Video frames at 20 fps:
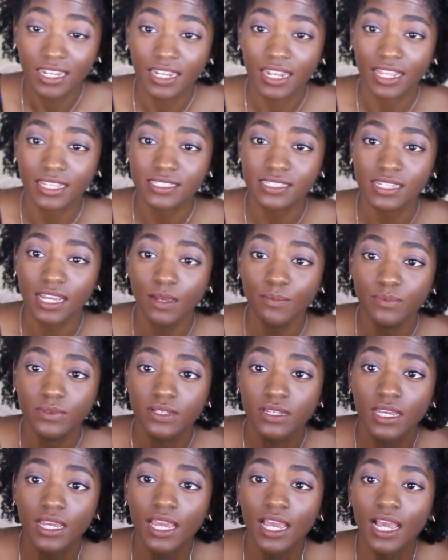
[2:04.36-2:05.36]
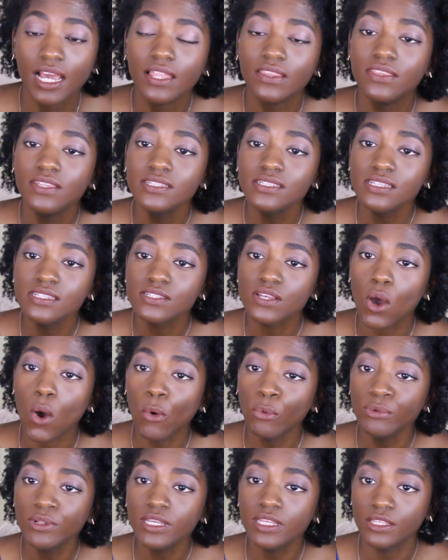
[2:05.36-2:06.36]
Next up, this is
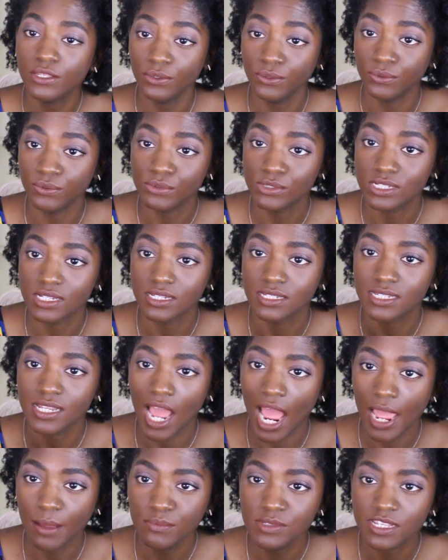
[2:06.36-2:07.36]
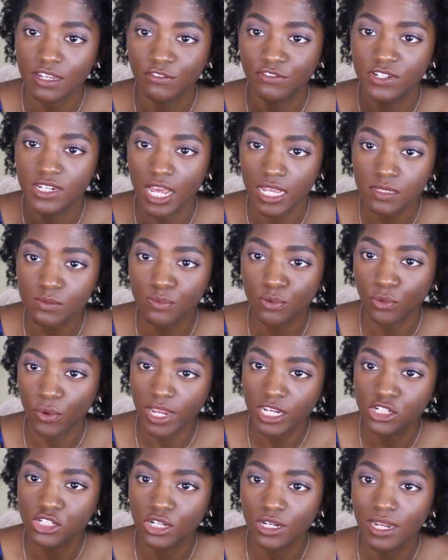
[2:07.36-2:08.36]
only used in times of
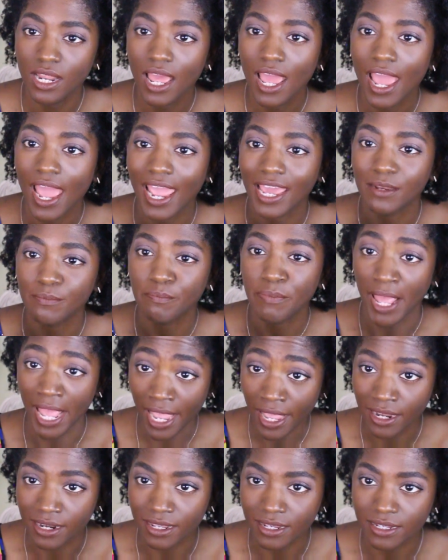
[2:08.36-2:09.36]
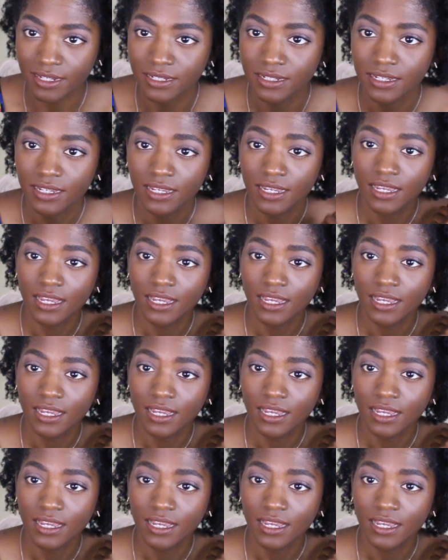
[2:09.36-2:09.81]
desperation and panic.